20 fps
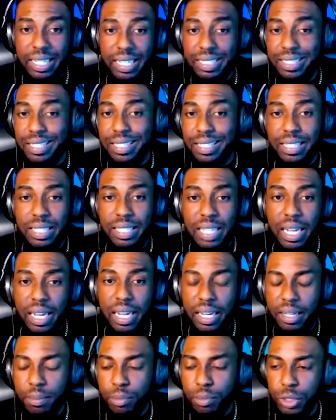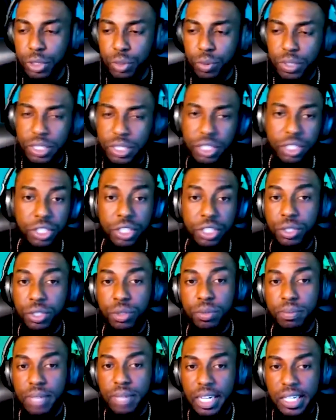at that time, which was
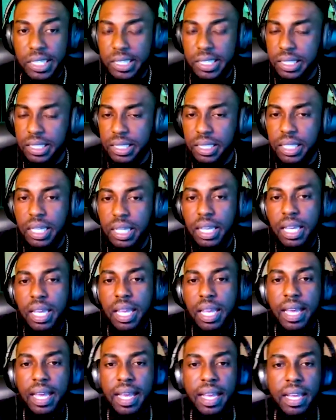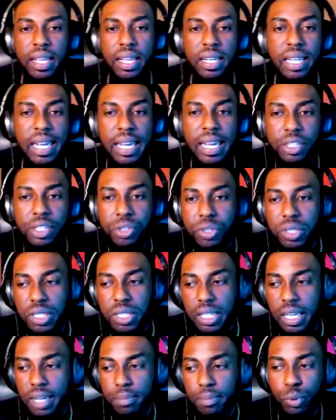digital marketing. And I just
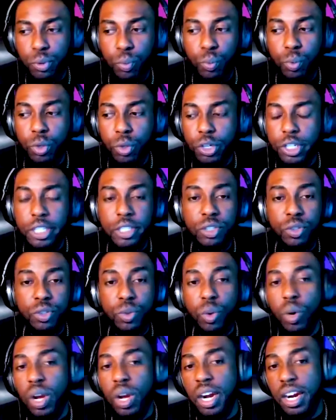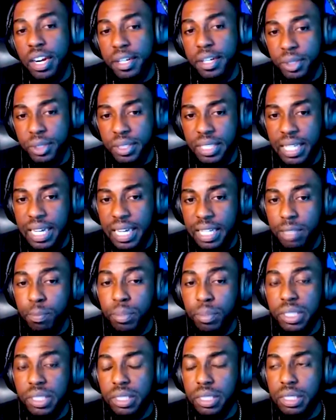kept working so hard on that.
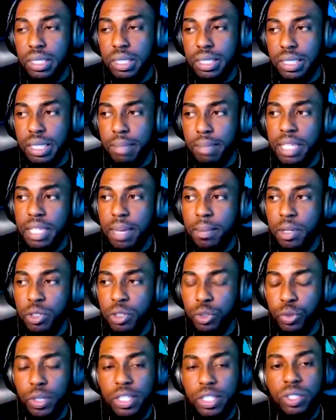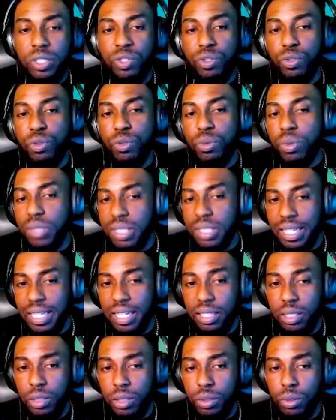But same time, I was trying to use
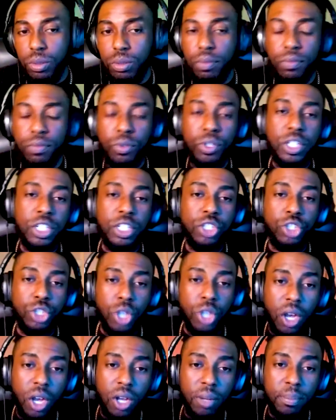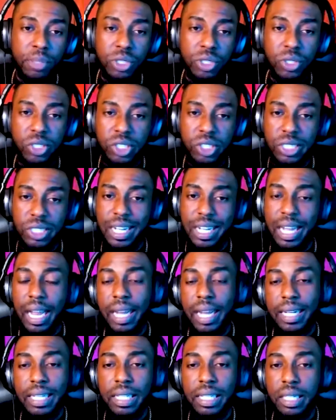that to look for a job such that I
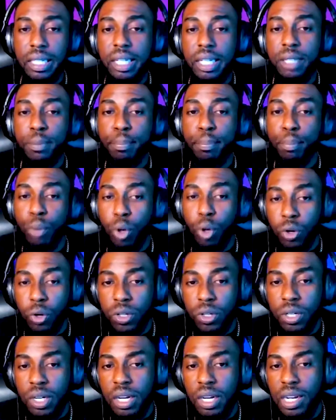can learn more